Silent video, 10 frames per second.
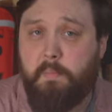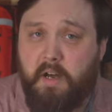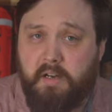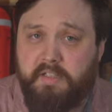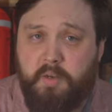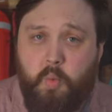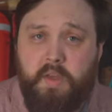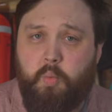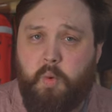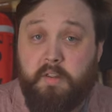mask
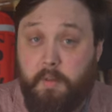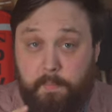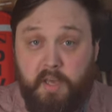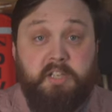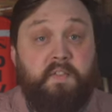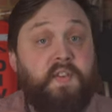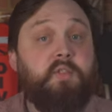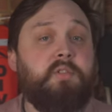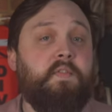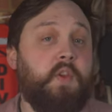with one of the best
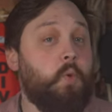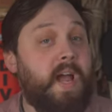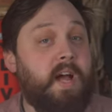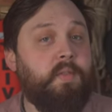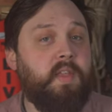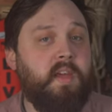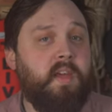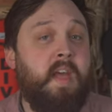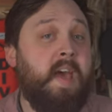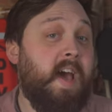fields of view out
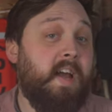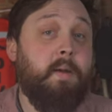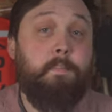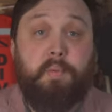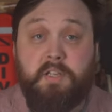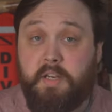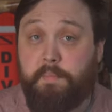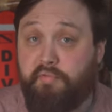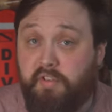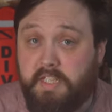there at a
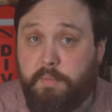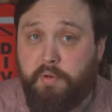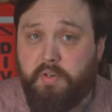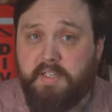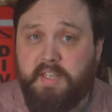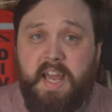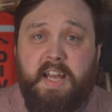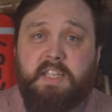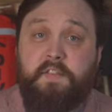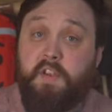budget price point.
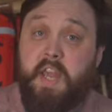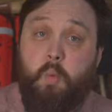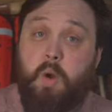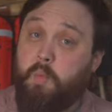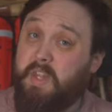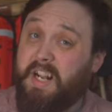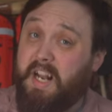And if you get one with a